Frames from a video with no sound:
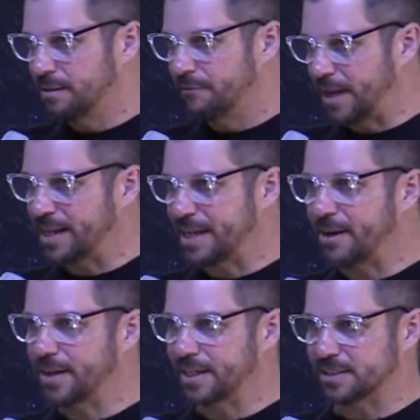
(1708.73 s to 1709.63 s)

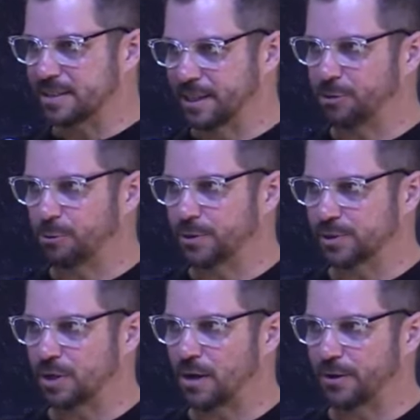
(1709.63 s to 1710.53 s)
vicariously through his
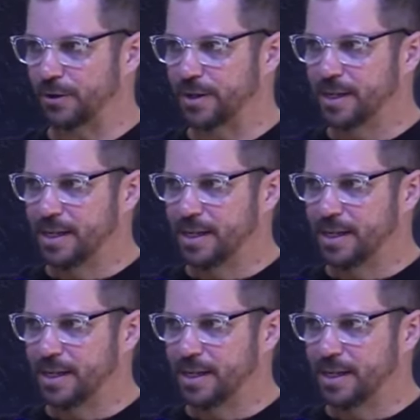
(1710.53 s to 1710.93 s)
daughter.